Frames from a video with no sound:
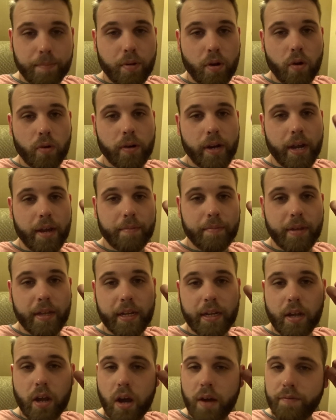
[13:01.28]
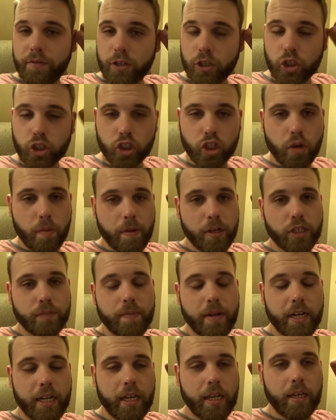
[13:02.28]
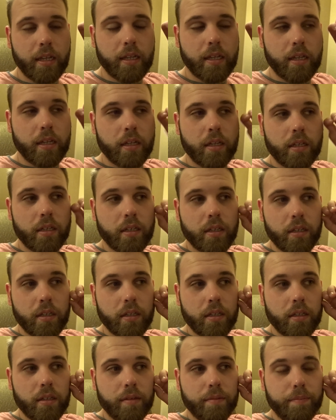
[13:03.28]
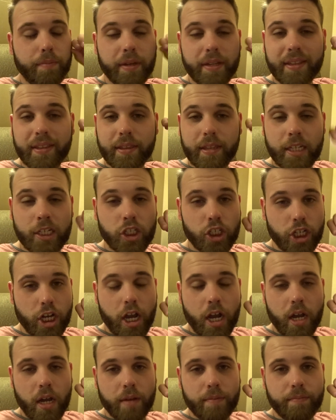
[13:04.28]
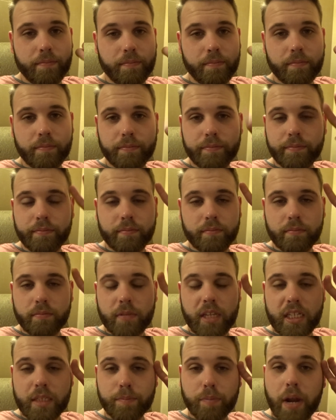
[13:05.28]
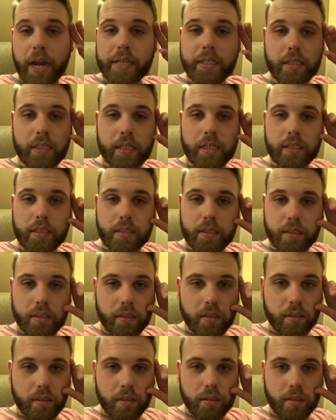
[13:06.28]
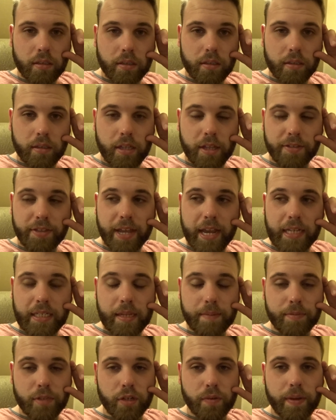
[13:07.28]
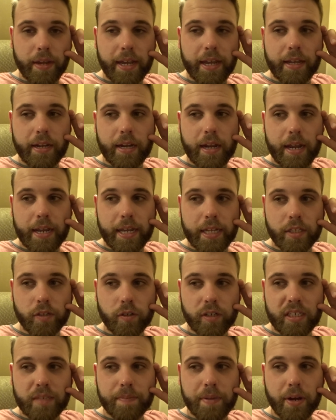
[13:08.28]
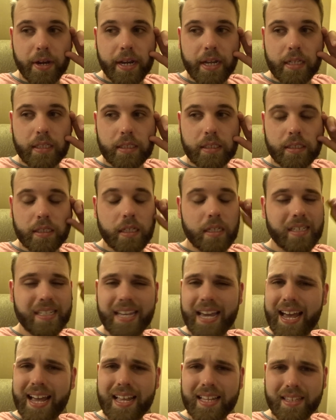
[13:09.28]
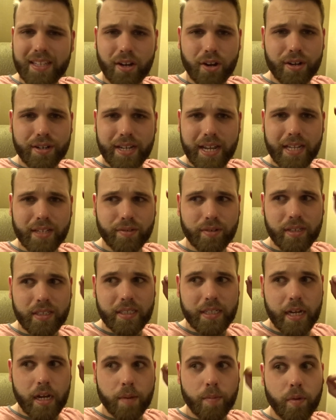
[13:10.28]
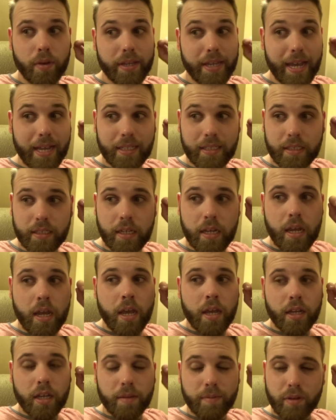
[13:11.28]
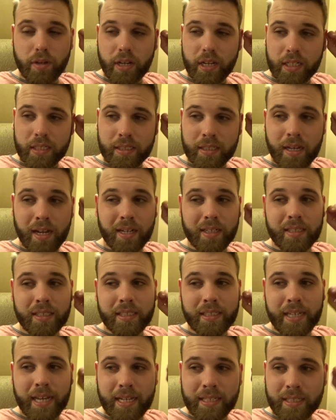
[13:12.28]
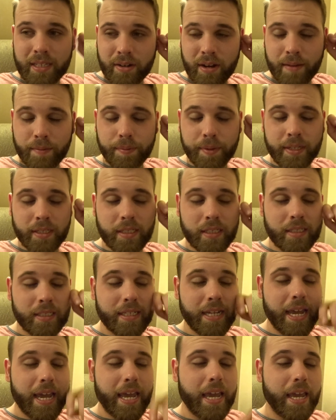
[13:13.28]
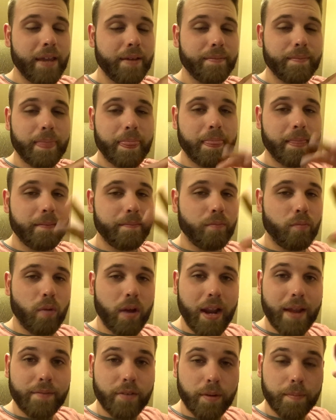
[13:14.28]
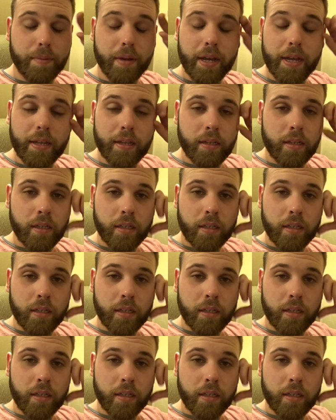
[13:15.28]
program and offers so much money, but this job is priceless. The things I'm doing and I get to experience, yeah, there are days where it's terrible. Yes, commuting sucks. Yes, I don't have a place to stay, whatever, but